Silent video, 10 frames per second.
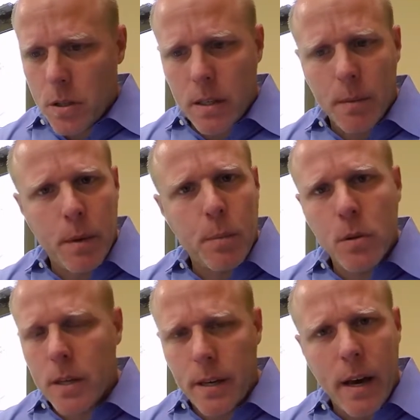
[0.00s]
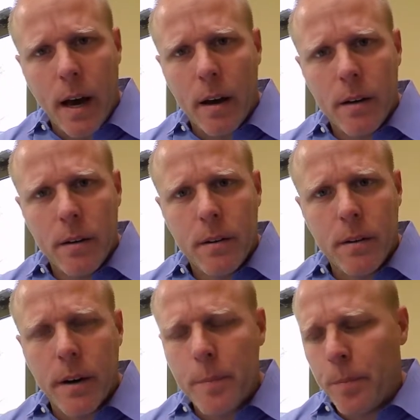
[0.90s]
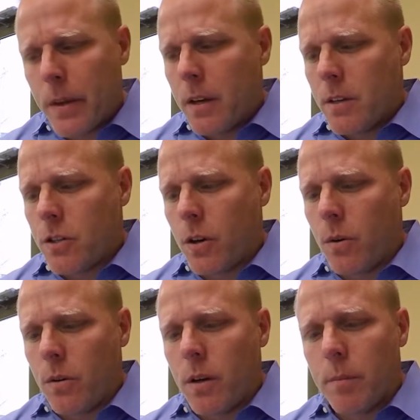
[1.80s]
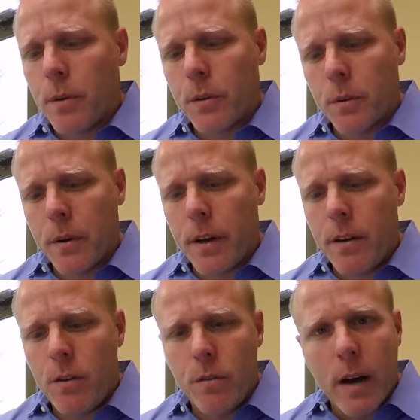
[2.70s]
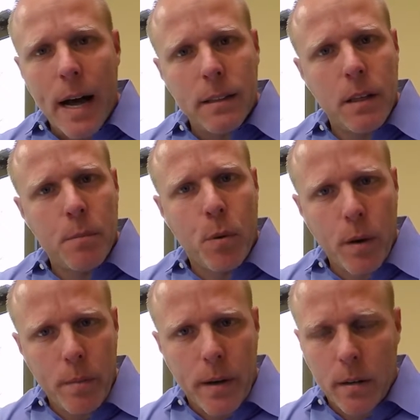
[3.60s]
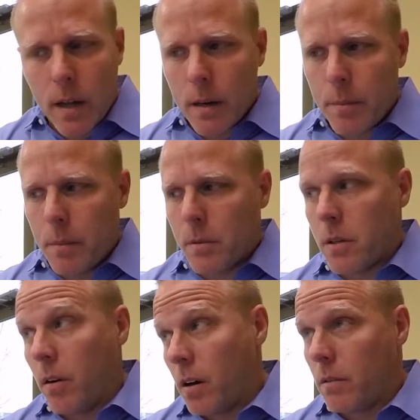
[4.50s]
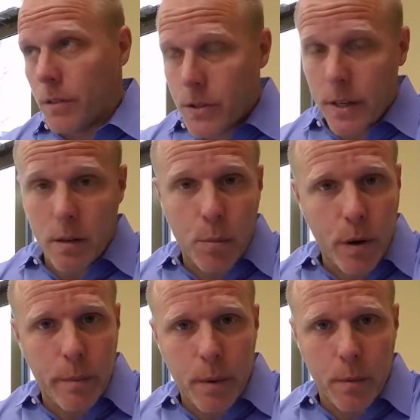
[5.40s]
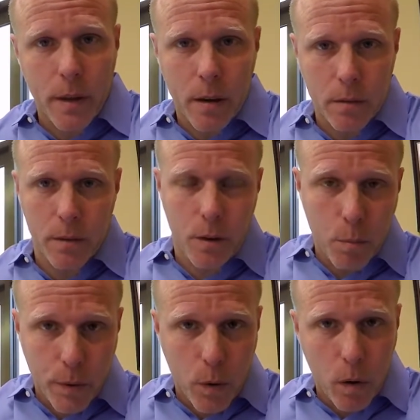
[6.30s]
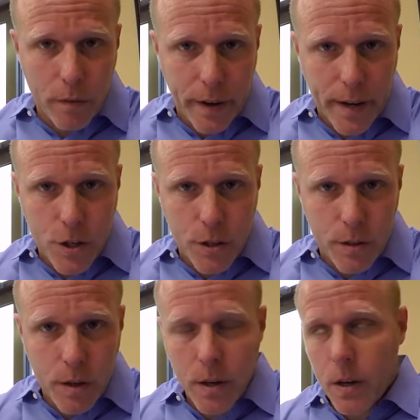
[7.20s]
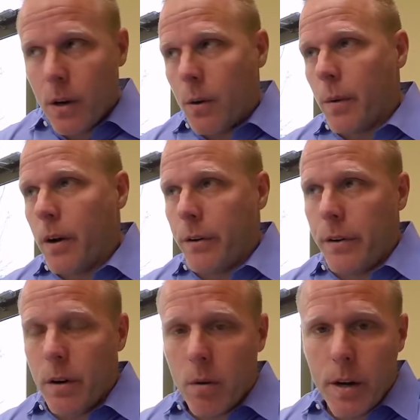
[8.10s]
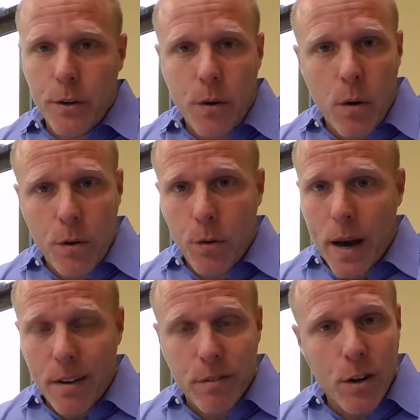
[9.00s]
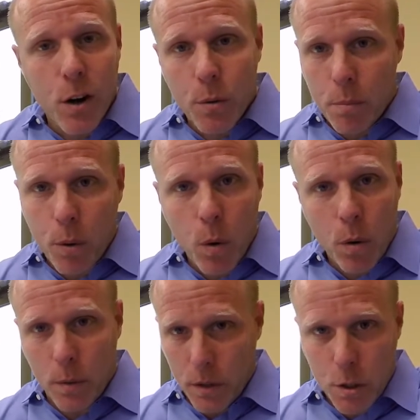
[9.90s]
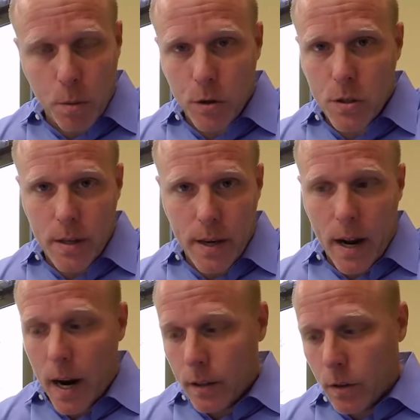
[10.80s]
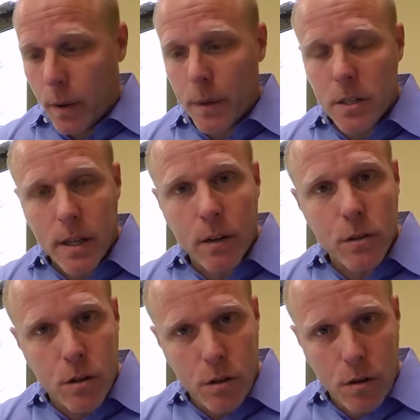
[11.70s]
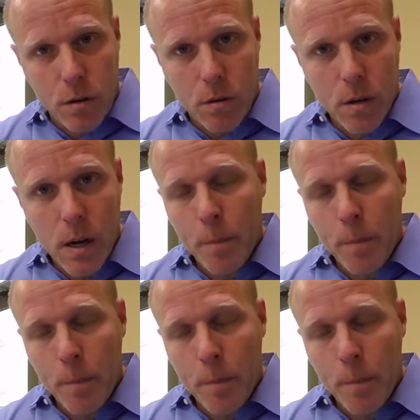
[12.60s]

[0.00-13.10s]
of the time people say yeah, right? So number three, you've got the appointment. And a lot of people say, well, I don't want to set an appointment without, pre-qualification. Well, you know what? You have no rapport with this person yet. I know they reached out to you,